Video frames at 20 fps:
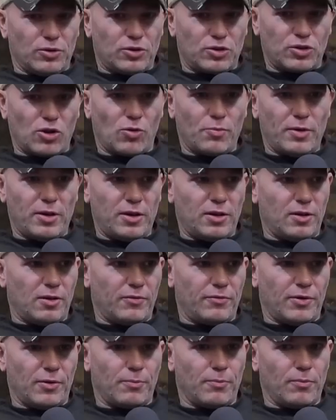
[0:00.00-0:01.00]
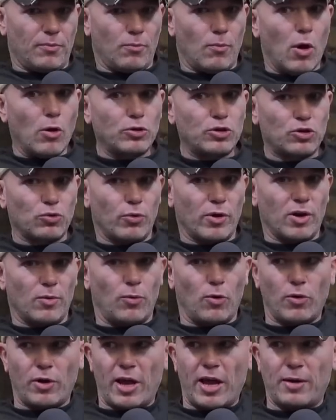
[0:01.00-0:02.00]
so many of the most
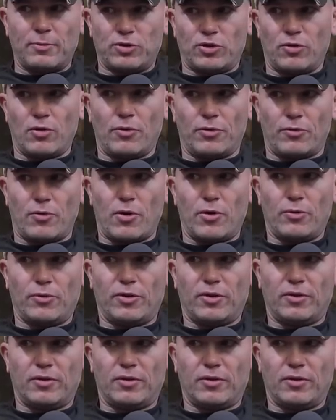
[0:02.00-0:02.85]
winnable games are on the road.